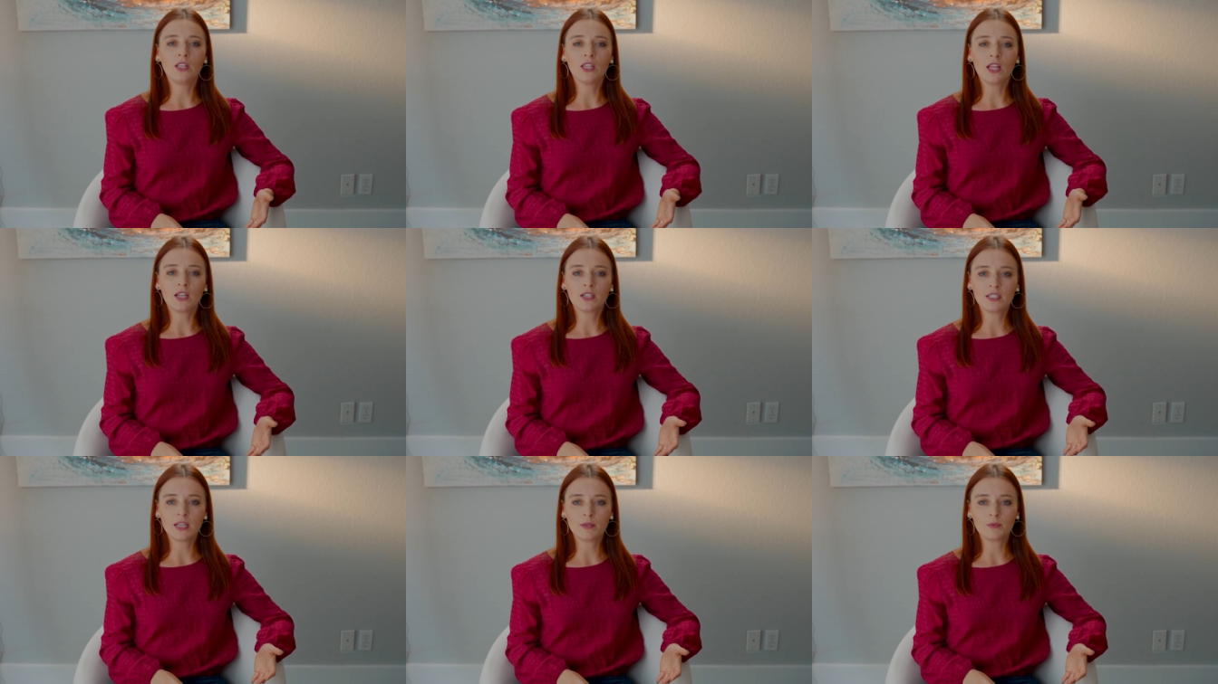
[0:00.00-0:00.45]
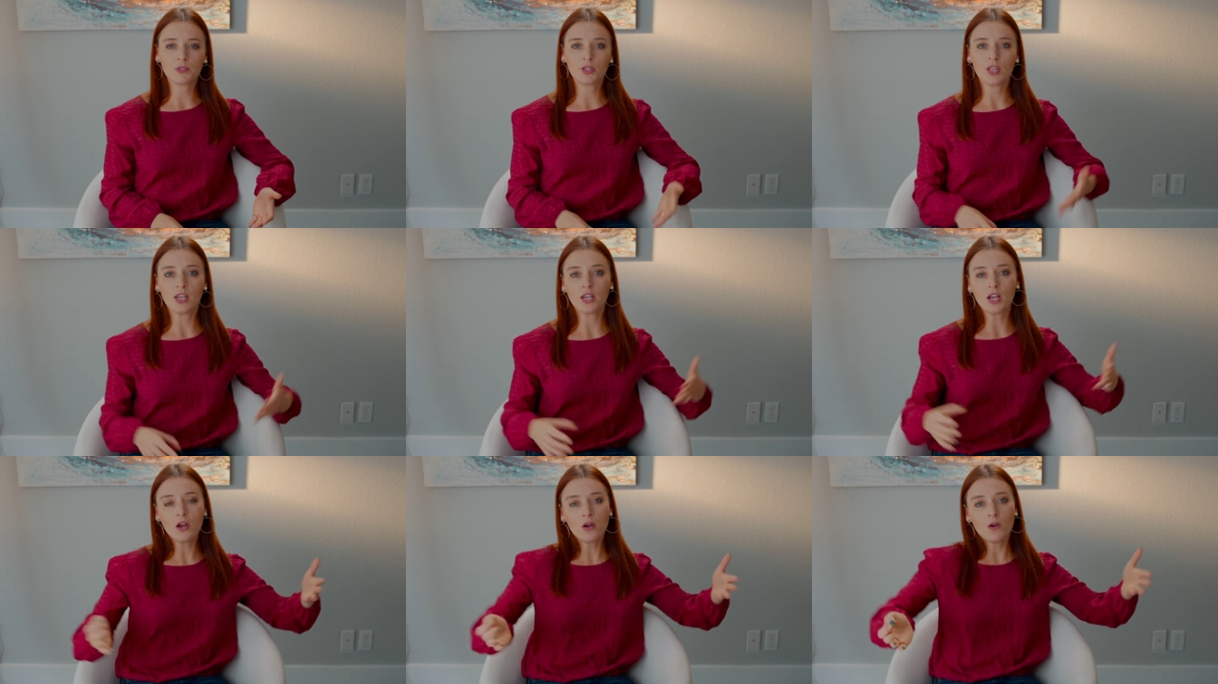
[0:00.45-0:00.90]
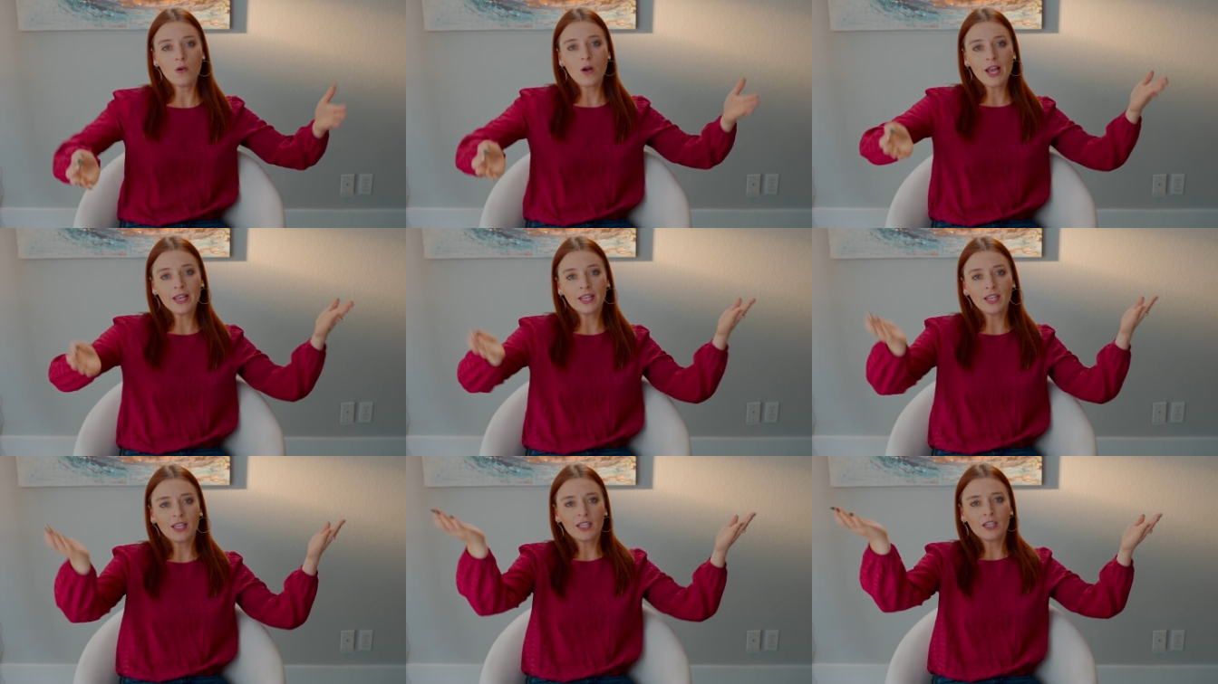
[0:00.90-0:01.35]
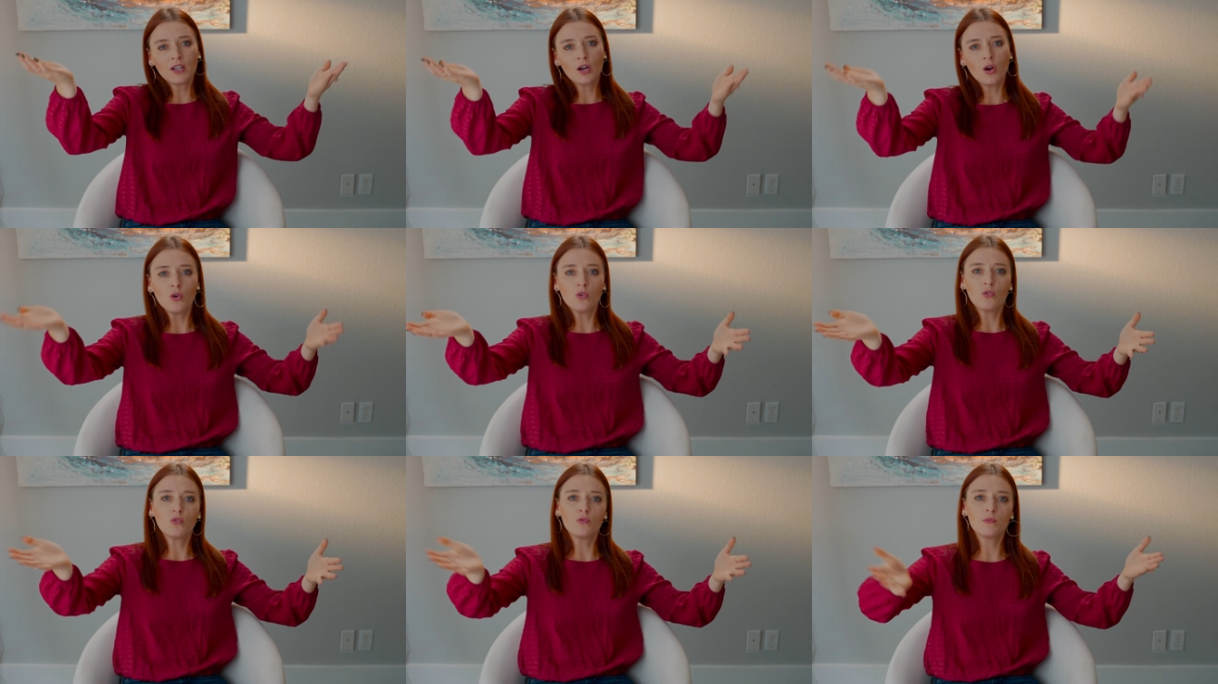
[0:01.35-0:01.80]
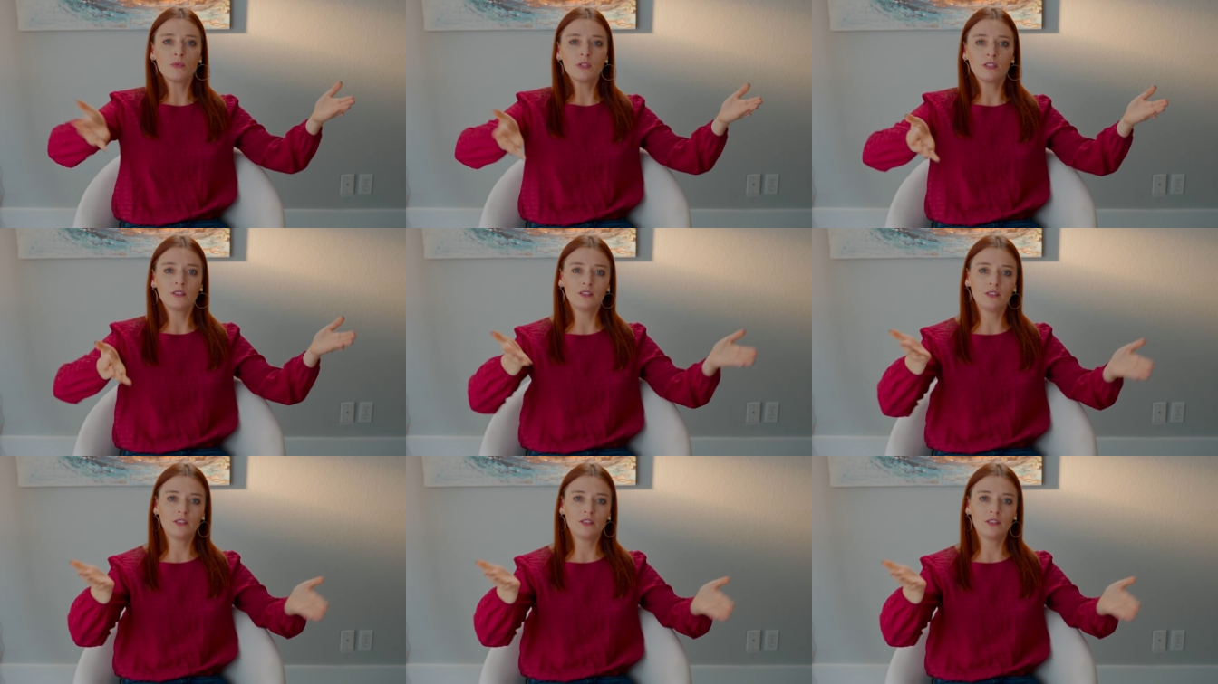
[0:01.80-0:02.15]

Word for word: a lot of times they're like, oh, I can get a home